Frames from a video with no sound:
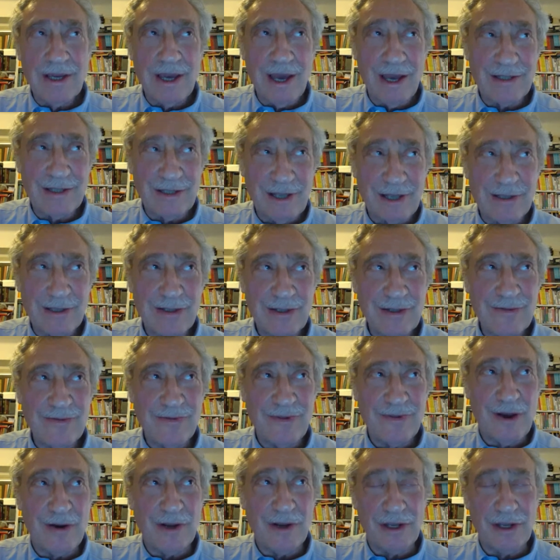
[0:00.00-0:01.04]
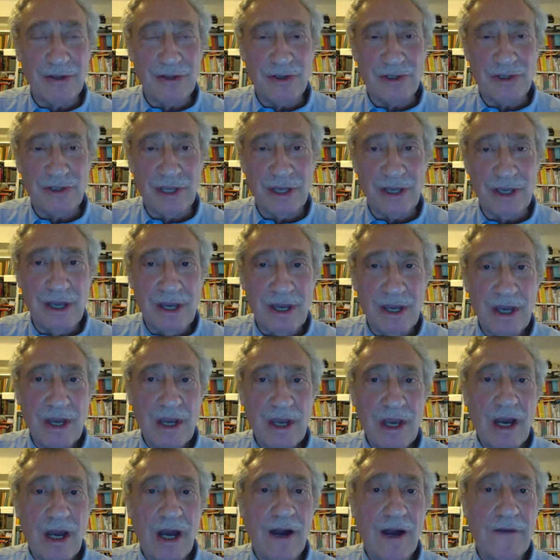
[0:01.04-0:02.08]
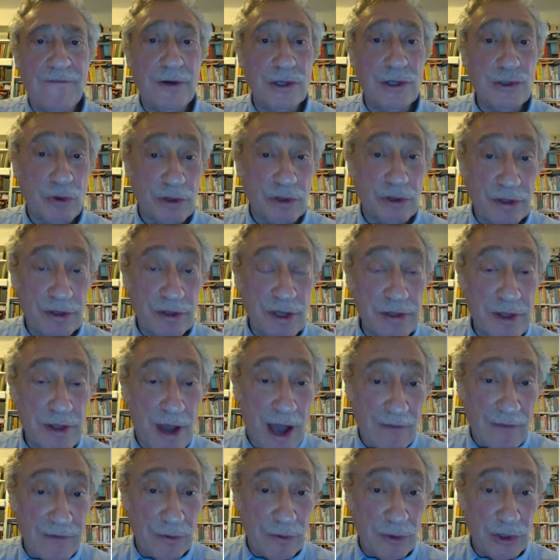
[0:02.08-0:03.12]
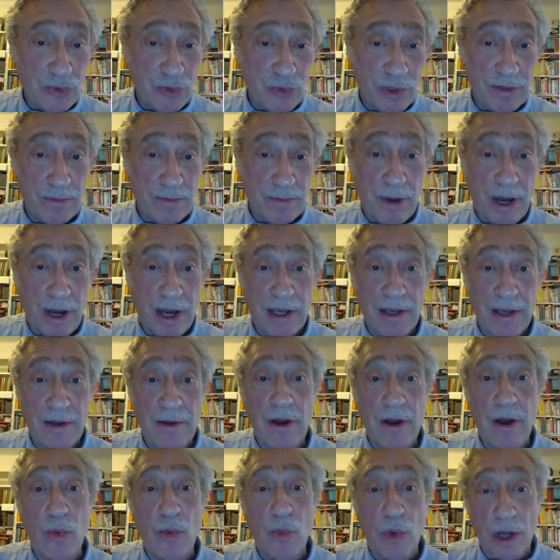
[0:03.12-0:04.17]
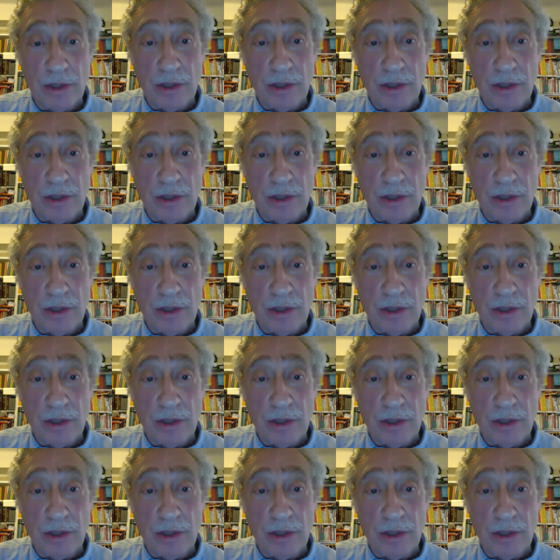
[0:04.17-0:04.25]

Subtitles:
Yes, that's very interesting. First of all, the novel was written by a